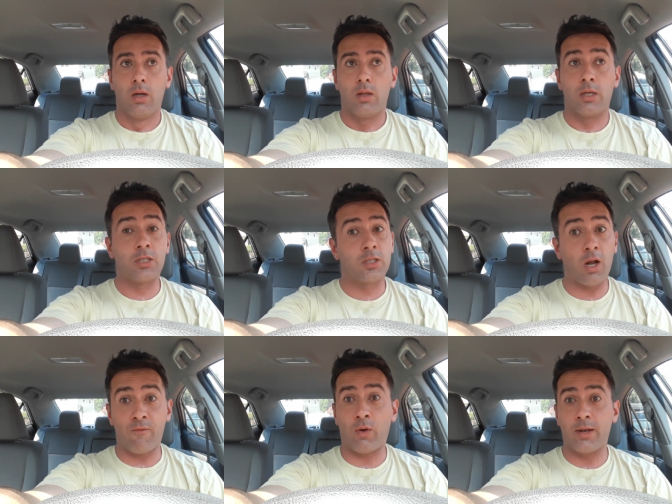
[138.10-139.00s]
this is
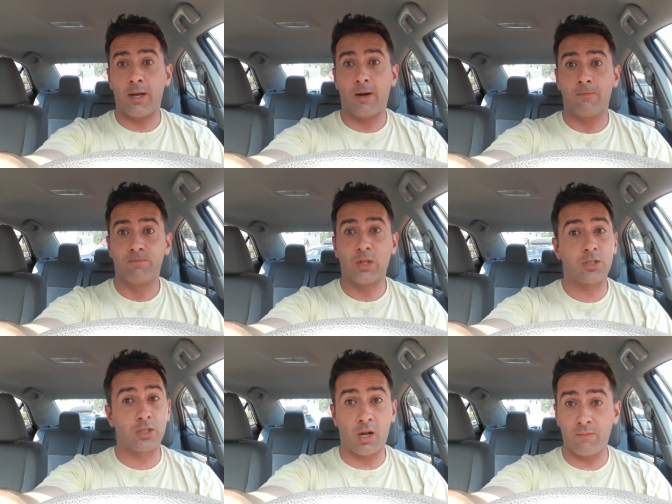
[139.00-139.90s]
tough right now this
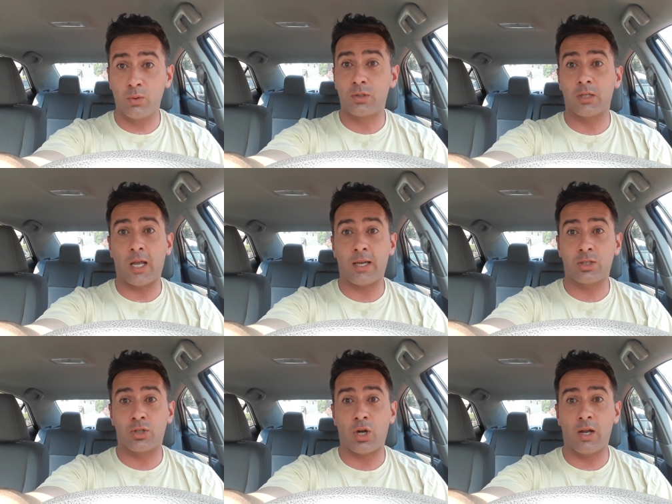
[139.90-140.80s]
is tough news to take
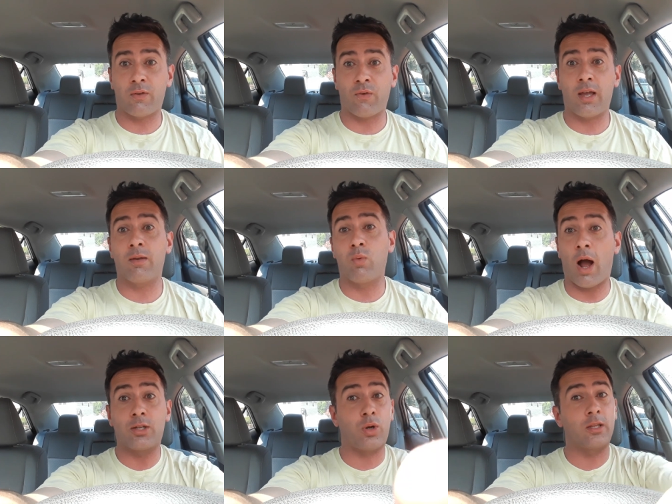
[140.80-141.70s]
as a Giants fan.
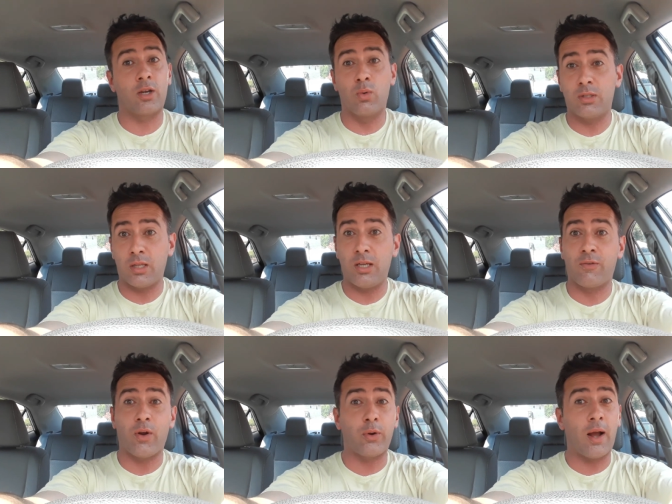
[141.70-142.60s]
I tried to go into the year
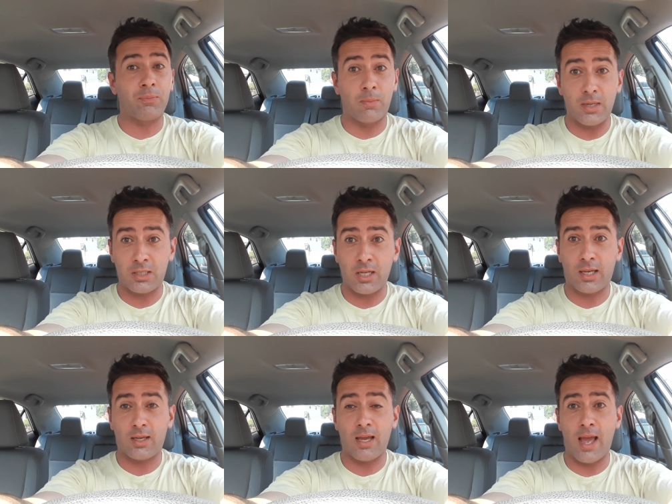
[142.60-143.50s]
very
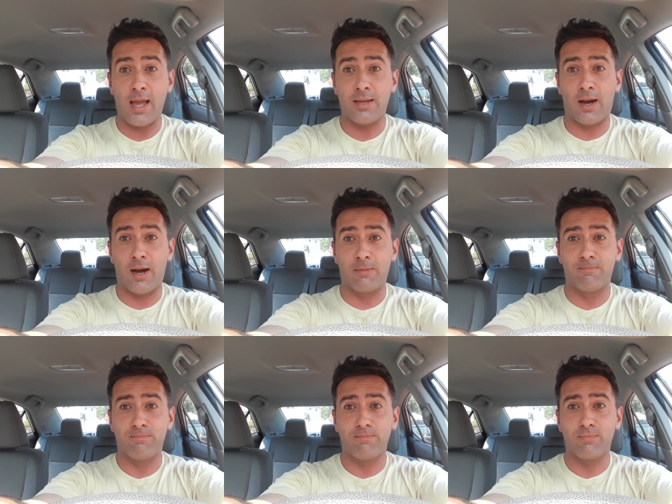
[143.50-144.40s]
optimistic, and
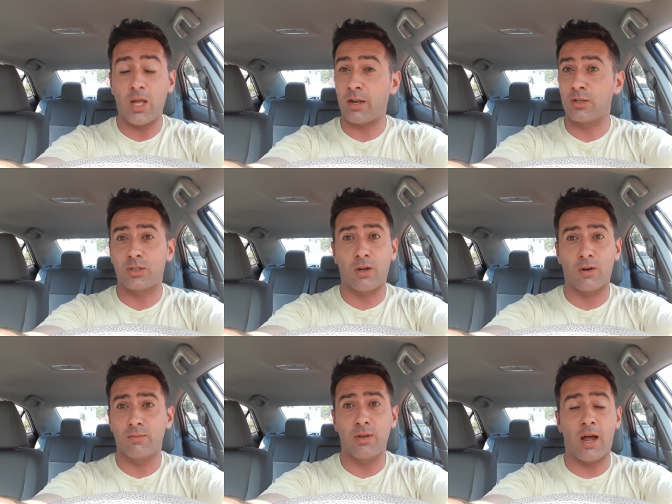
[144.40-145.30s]
um, not a good
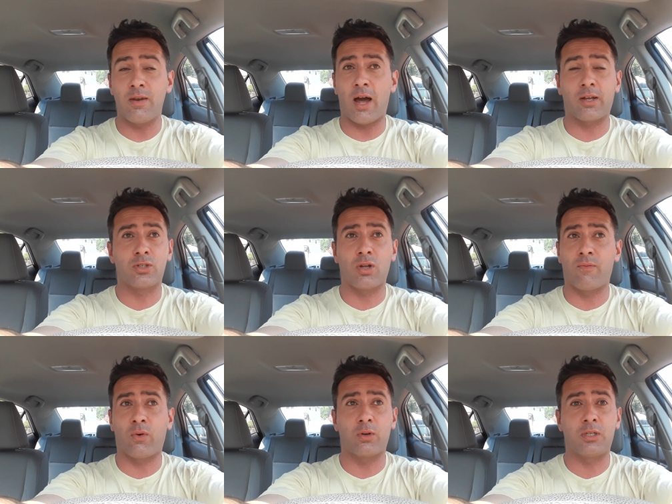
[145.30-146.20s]
start. Not not a good start
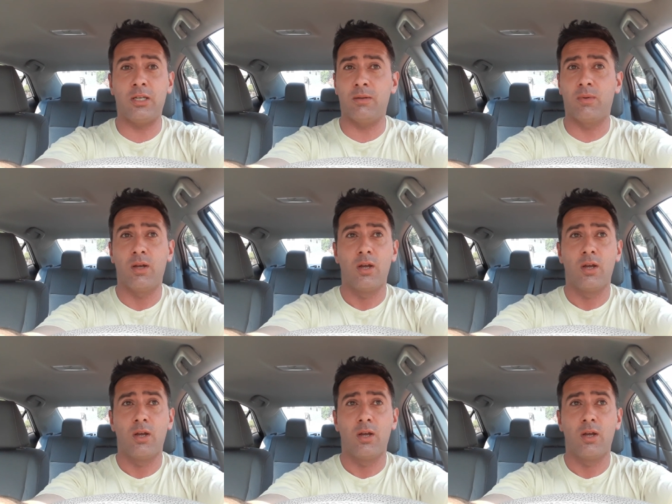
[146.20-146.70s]
for our team.